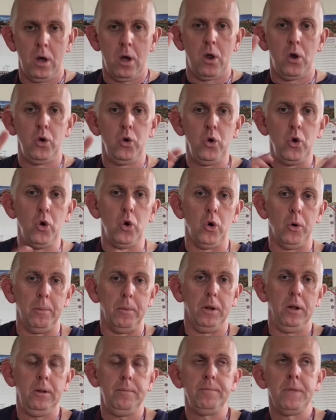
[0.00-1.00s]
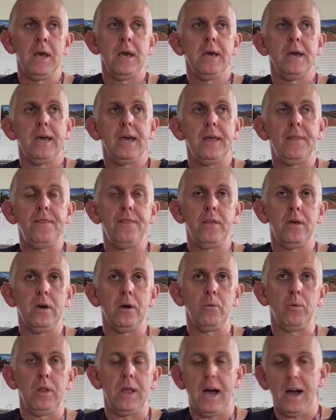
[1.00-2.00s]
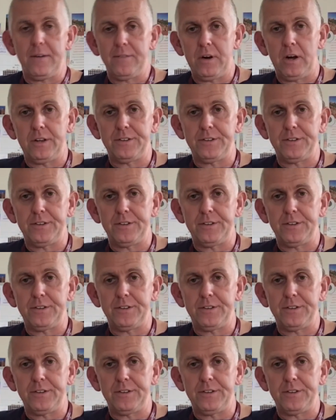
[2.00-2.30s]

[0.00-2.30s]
normal in that we'll have our